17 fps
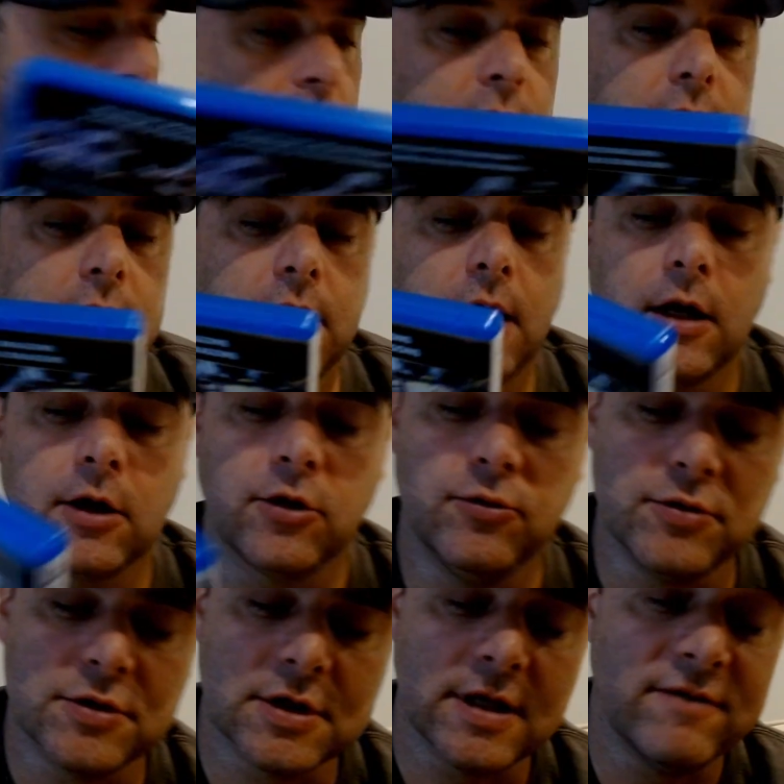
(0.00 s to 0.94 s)

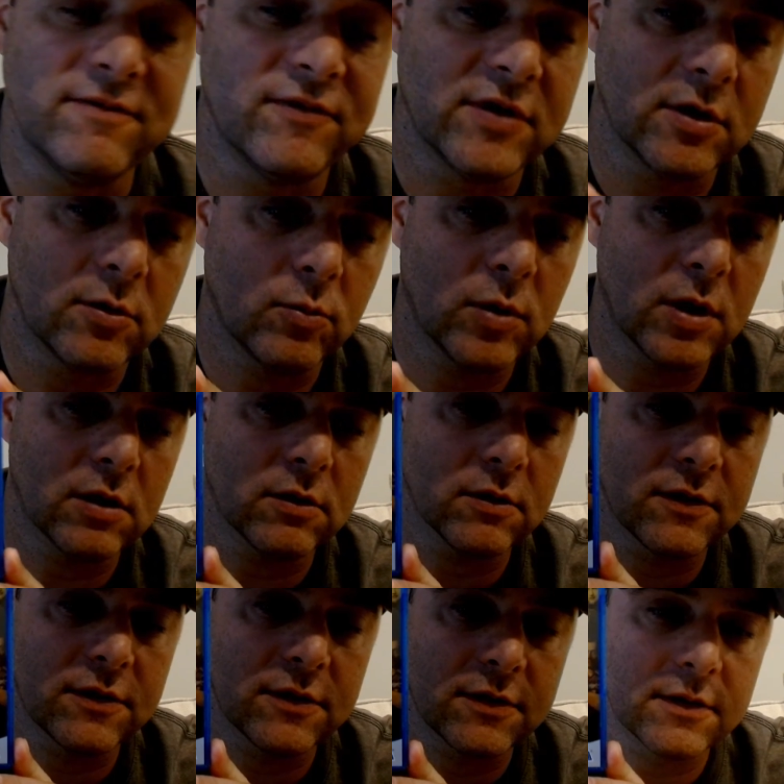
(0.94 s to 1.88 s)
Yakuza Infinite
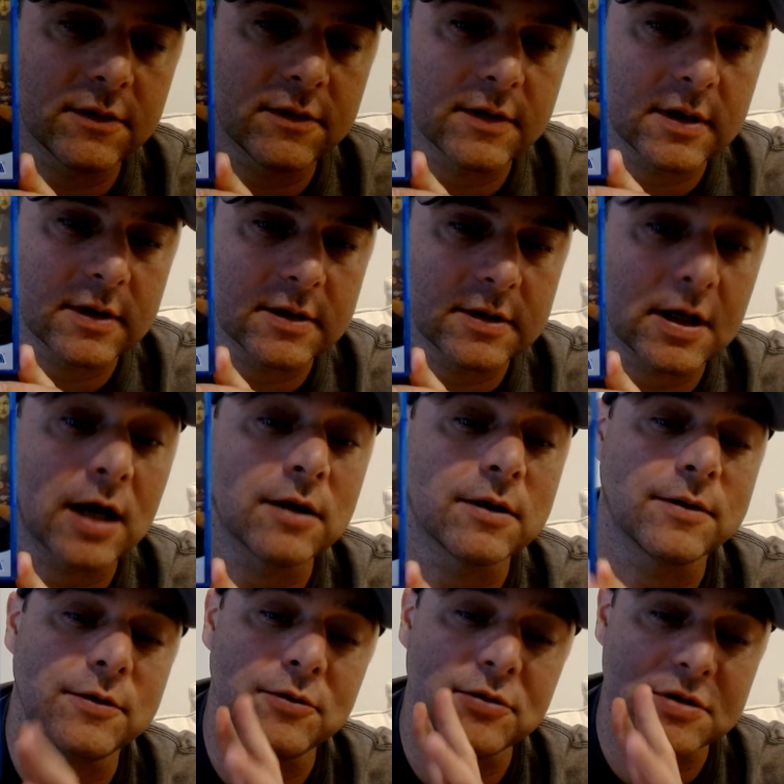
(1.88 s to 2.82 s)
Wealth.
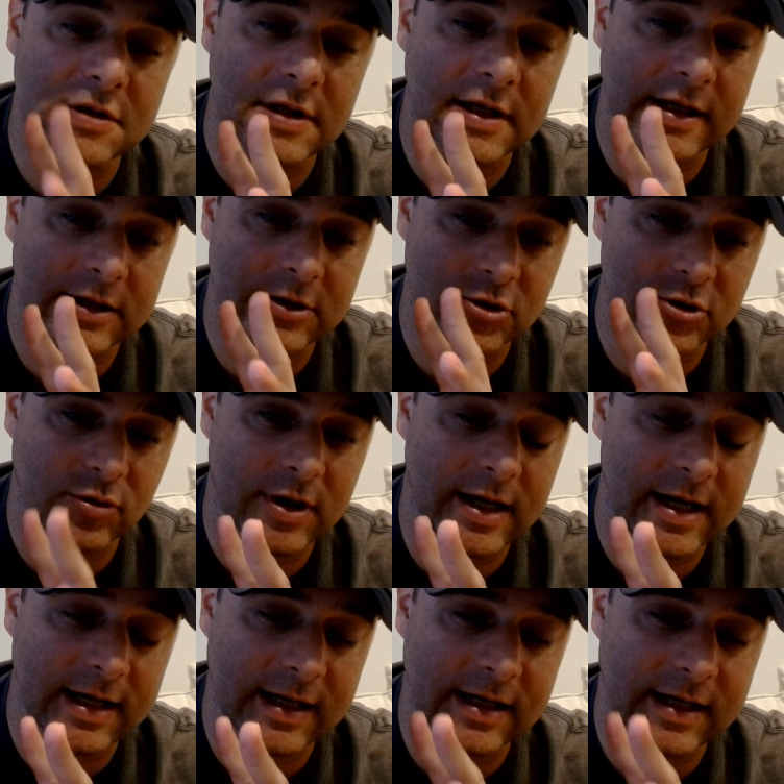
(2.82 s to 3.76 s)
Yakuza Like a
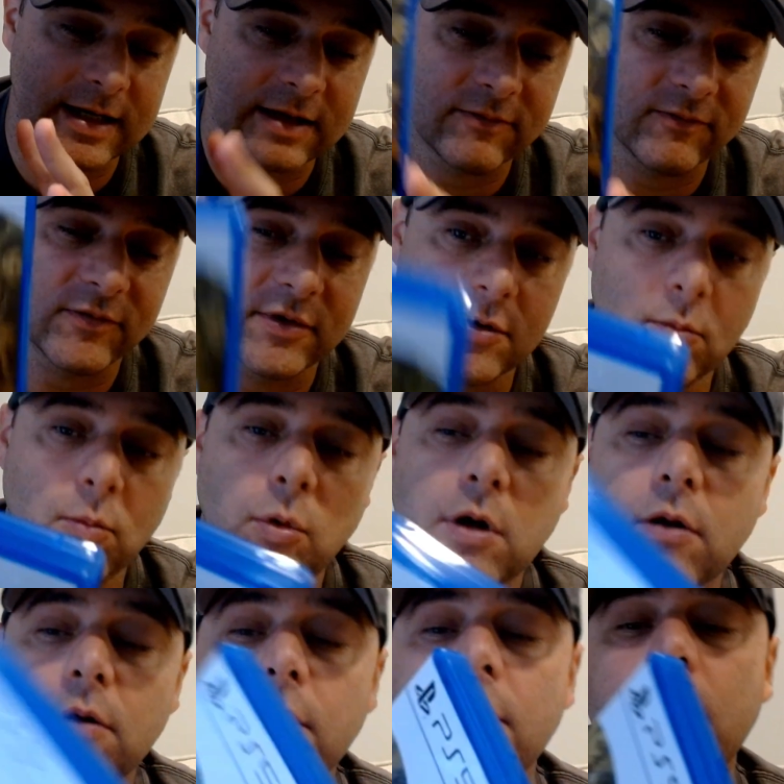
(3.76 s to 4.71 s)
Dragon Infinite
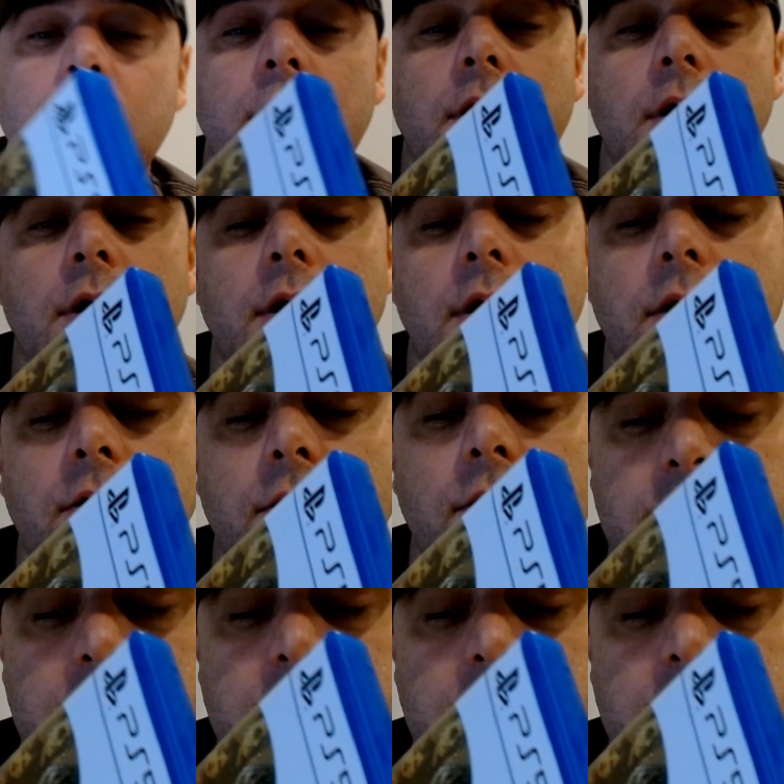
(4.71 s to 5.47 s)
Wealth, or it's